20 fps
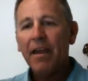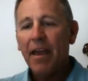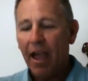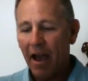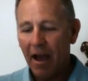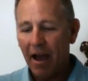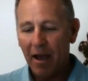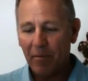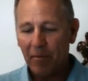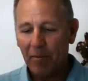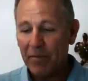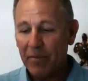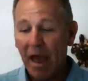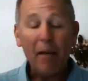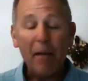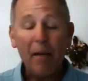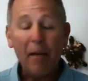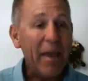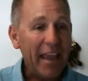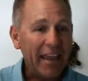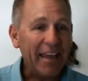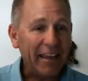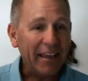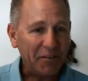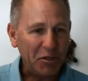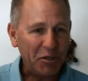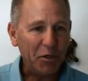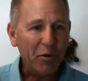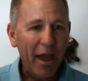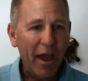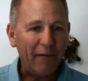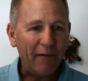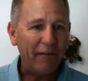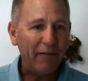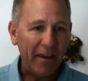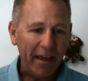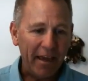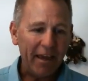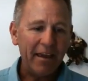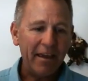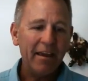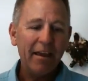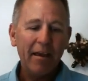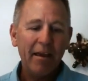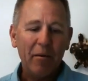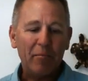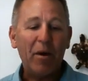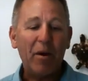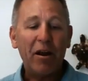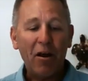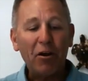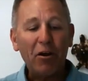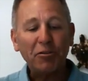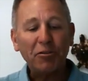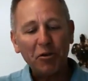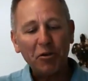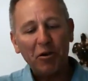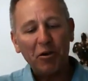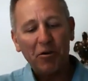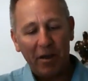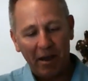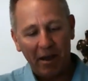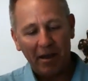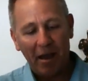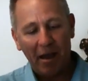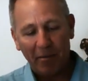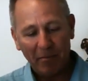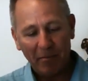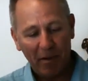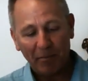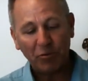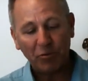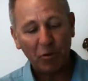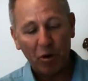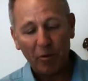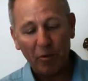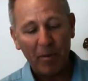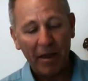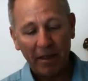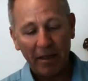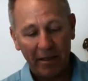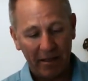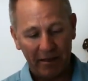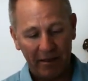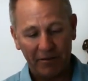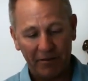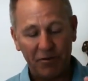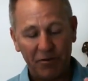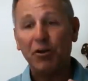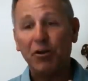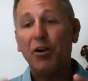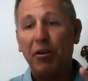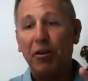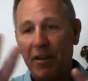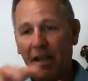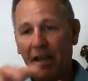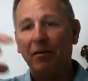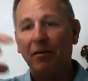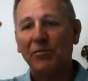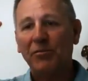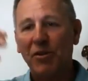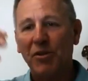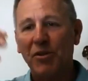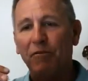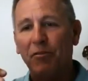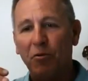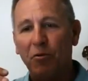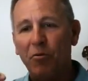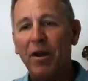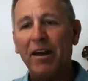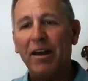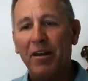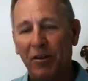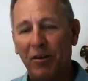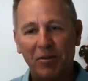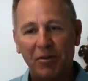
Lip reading: not making it too heavy, but also absorbing the dirt that comes off the window.